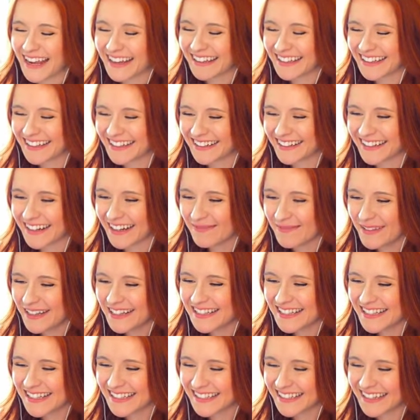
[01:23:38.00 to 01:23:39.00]
here. I
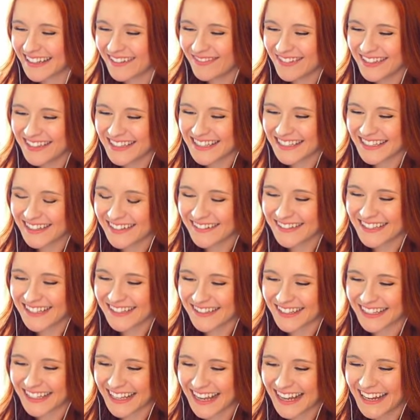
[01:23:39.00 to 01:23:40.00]
meant to I meant to go to
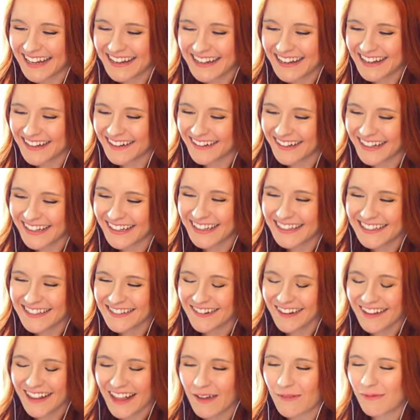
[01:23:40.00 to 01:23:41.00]
the canyon area. Let's
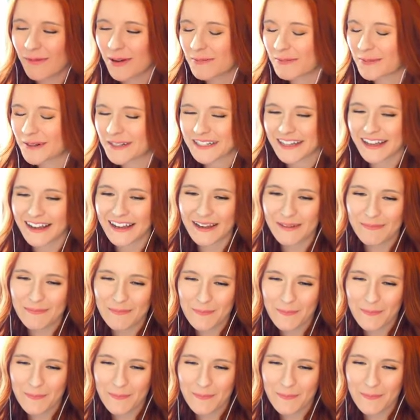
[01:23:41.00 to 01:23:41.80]
try that one more time.